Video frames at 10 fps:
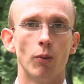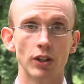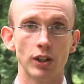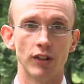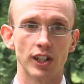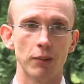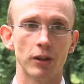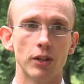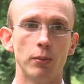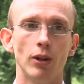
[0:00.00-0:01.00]
Once you've
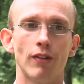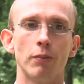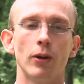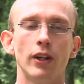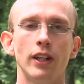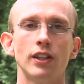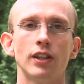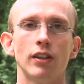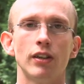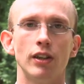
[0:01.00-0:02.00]
established the pool of
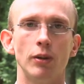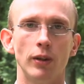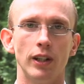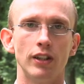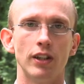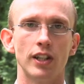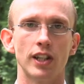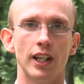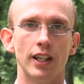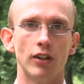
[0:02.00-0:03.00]
employees, you will need to
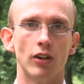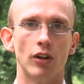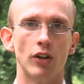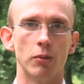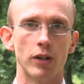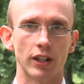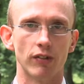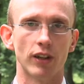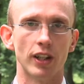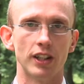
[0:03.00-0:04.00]
decide on
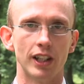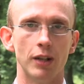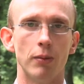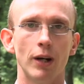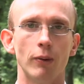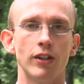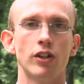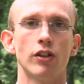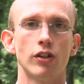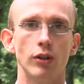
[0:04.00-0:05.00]
objective criteria by
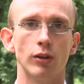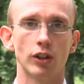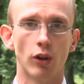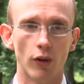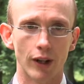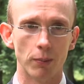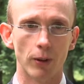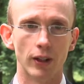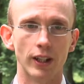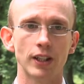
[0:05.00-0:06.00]
which to score the
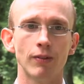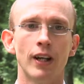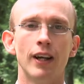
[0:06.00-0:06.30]
employees.